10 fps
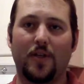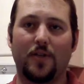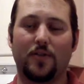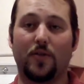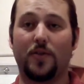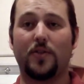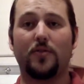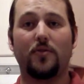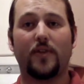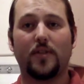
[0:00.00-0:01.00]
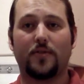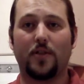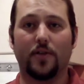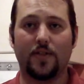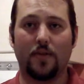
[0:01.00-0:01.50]
So this is a new video
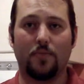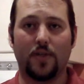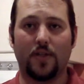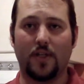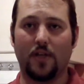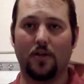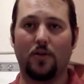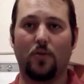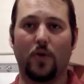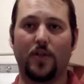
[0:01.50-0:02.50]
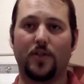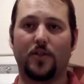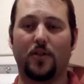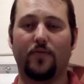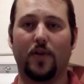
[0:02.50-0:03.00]
series that I'm putting together, which is
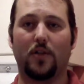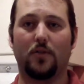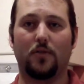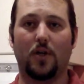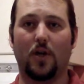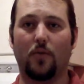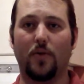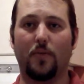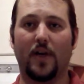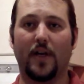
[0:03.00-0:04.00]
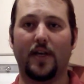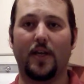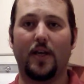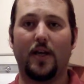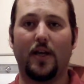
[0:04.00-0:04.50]
going to follow along with my
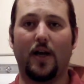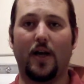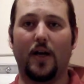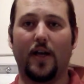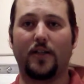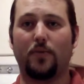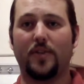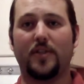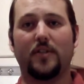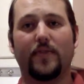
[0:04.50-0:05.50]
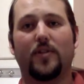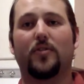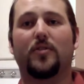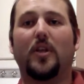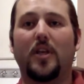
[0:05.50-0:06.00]
exploits and
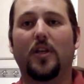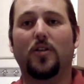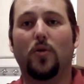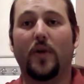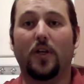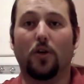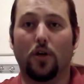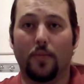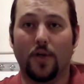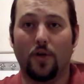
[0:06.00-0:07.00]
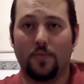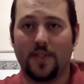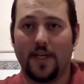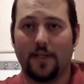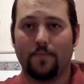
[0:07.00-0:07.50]
adventures in doing urban
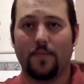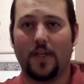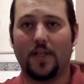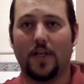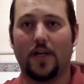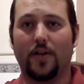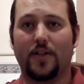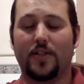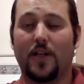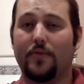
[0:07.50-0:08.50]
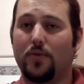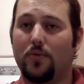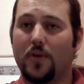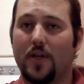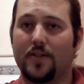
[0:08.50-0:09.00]
homesteading. Now, it's kind of a
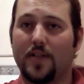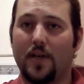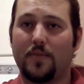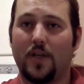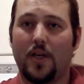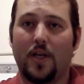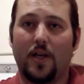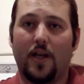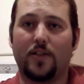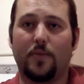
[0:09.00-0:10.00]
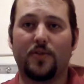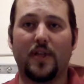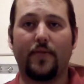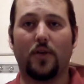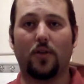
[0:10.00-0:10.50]
cool concept. As opposed to
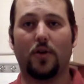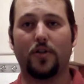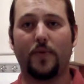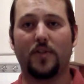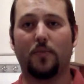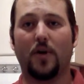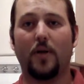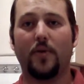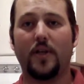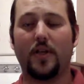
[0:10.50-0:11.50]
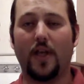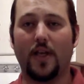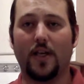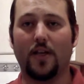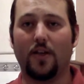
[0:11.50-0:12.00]
having a large piece of property
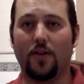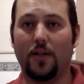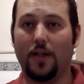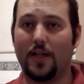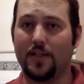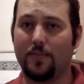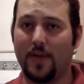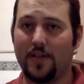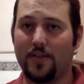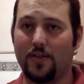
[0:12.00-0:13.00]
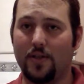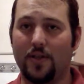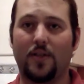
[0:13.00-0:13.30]
and a lot of space to